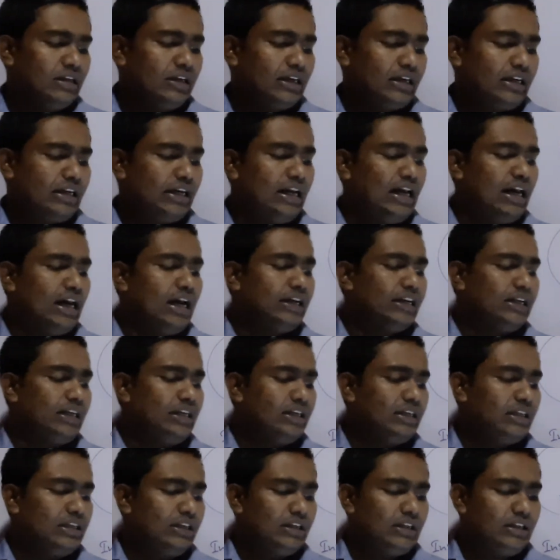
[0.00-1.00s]

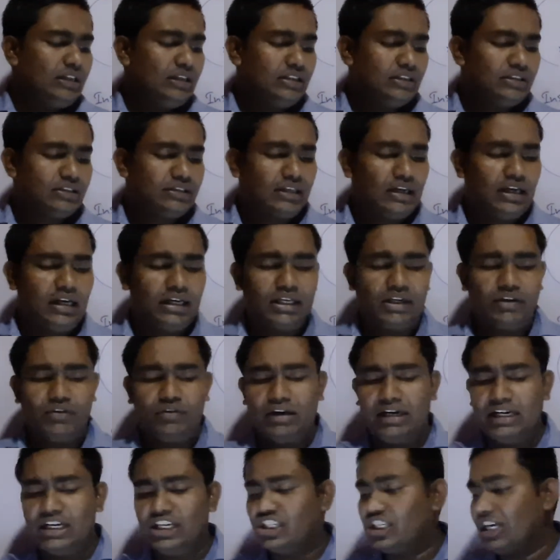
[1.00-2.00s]
creating
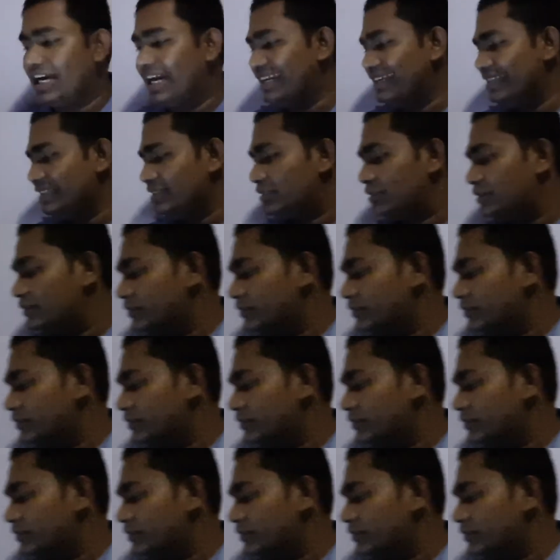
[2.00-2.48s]
circular designs.